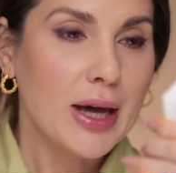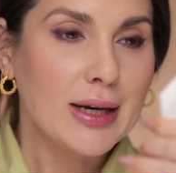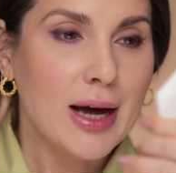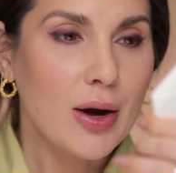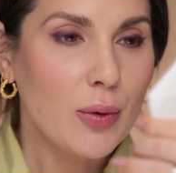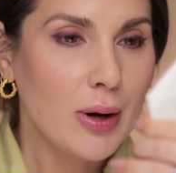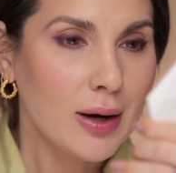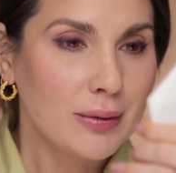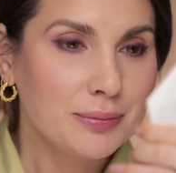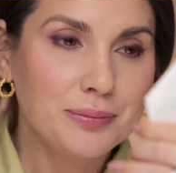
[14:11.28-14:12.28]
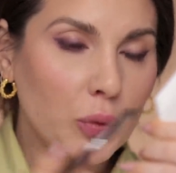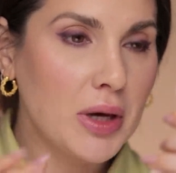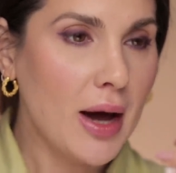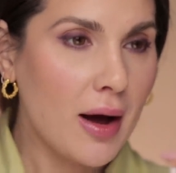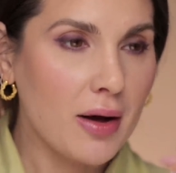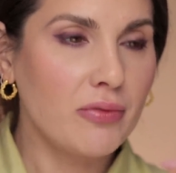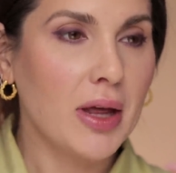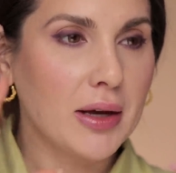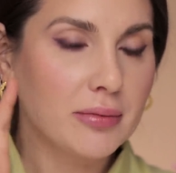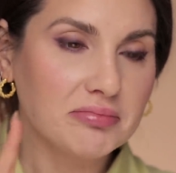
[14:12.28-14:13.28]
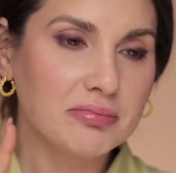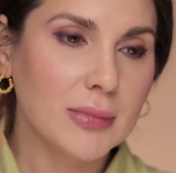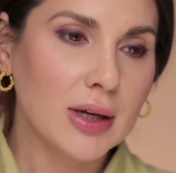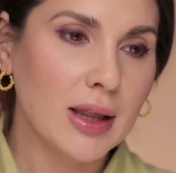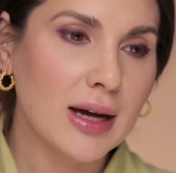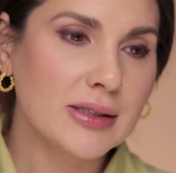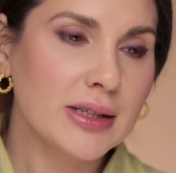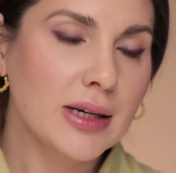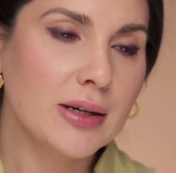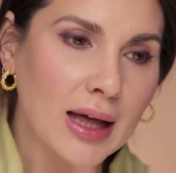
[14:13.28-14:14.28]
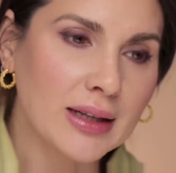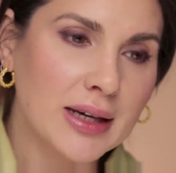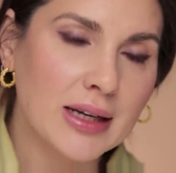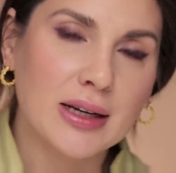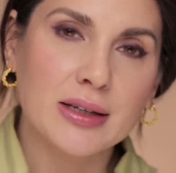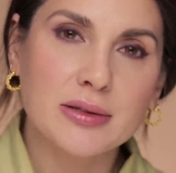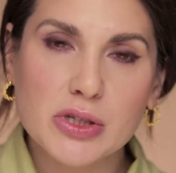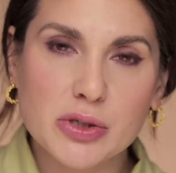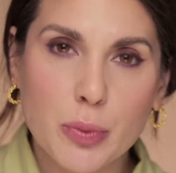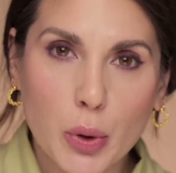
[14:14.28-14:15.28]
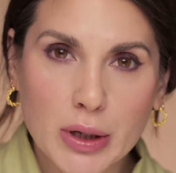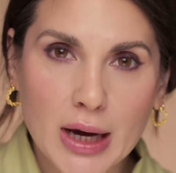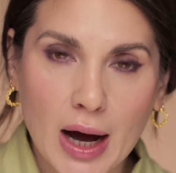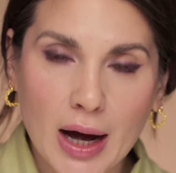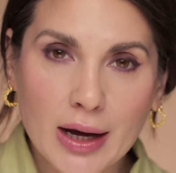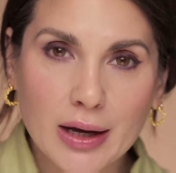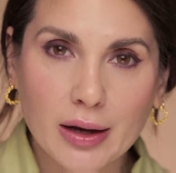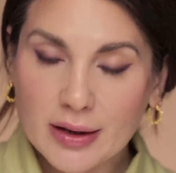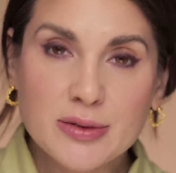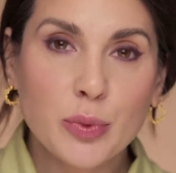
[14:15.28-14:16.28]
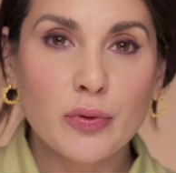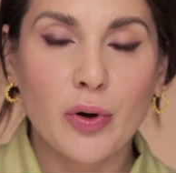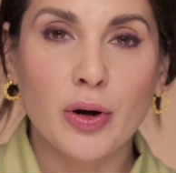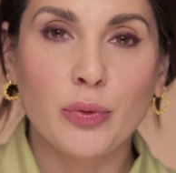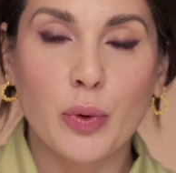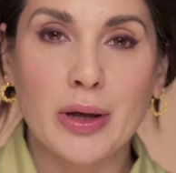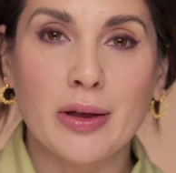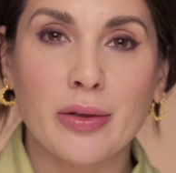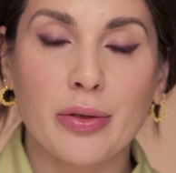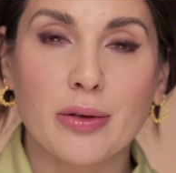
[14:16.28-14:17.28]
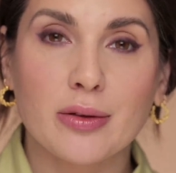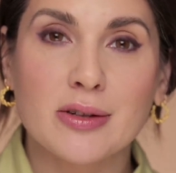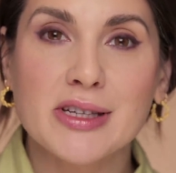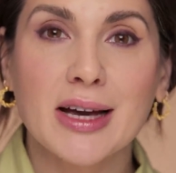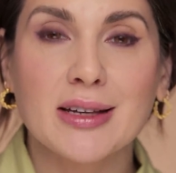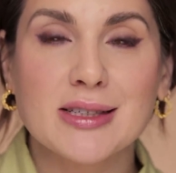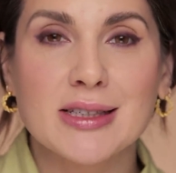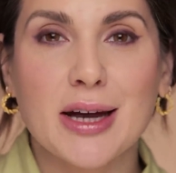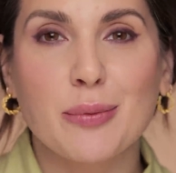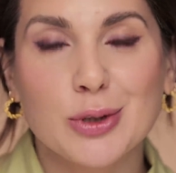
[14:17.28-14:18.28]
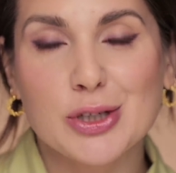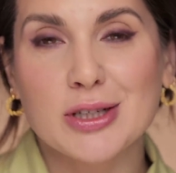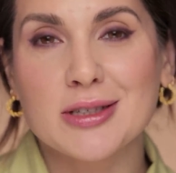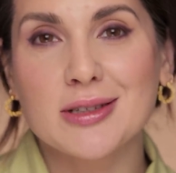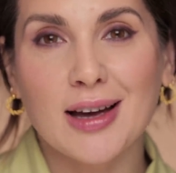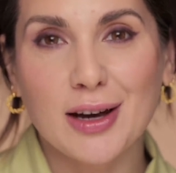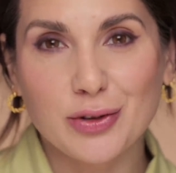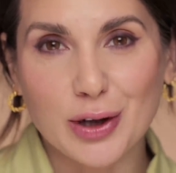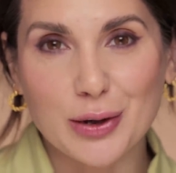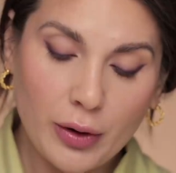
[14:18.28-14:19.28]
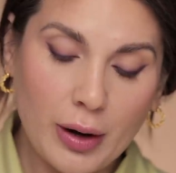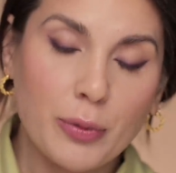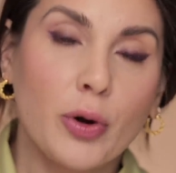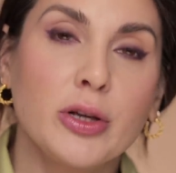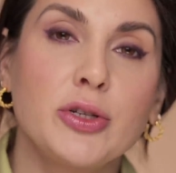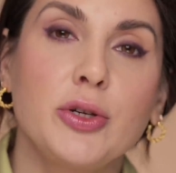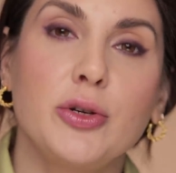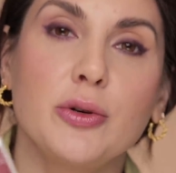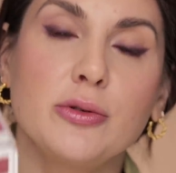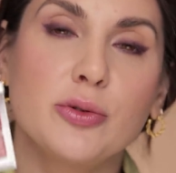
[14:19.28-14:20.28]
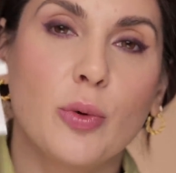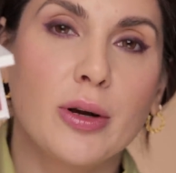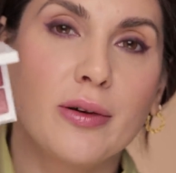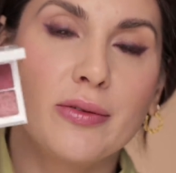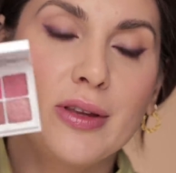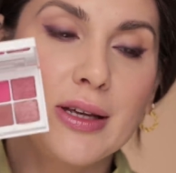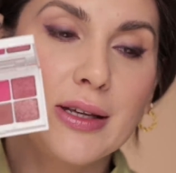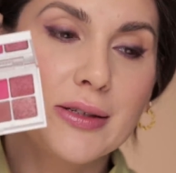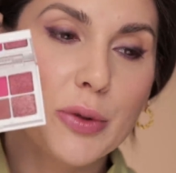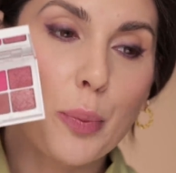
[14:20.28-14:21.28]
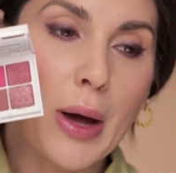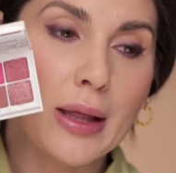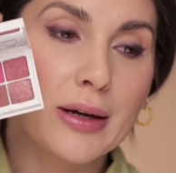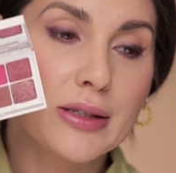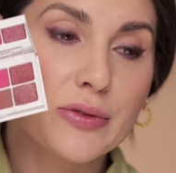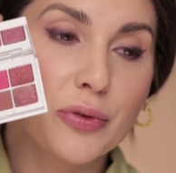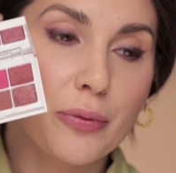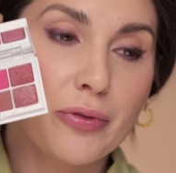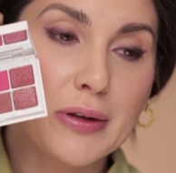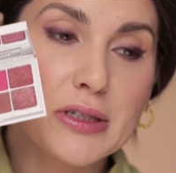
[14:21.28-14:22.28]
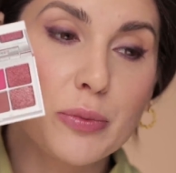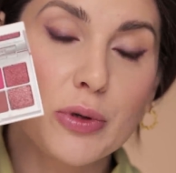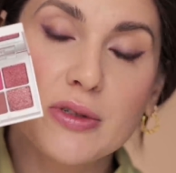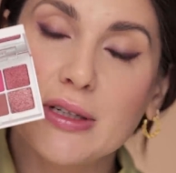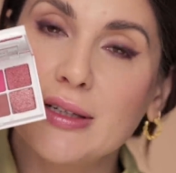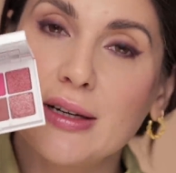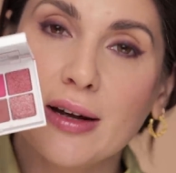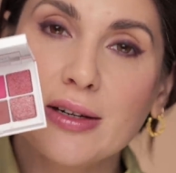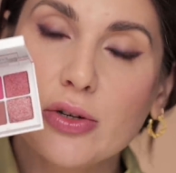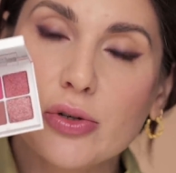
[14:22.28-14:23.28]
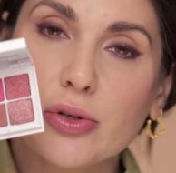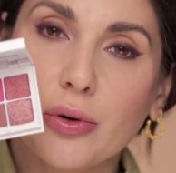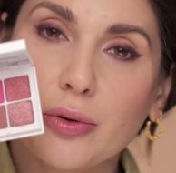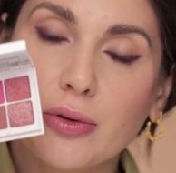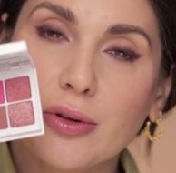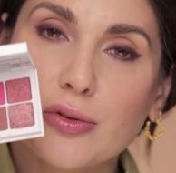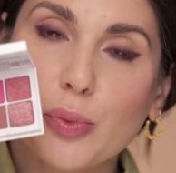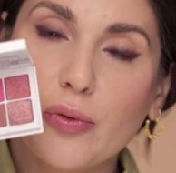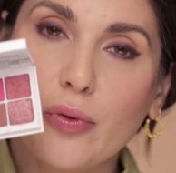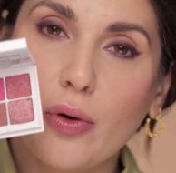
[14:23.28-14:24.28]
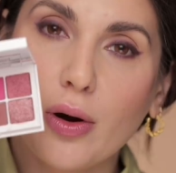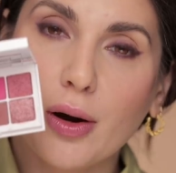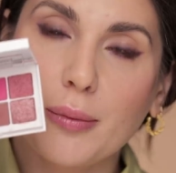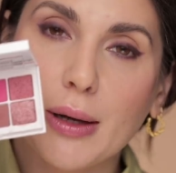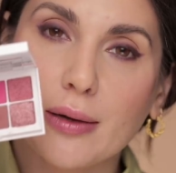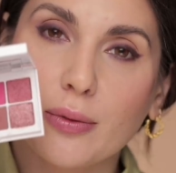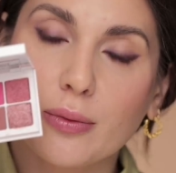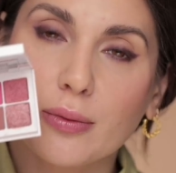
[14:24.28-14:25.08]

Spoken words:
Okay, now we have like classic elongated smoky eye. Let's move on with the second step, which is eyeshadow. I'm going to use one of these palettes from Fenty Beauty. Did I show you this before? I mean,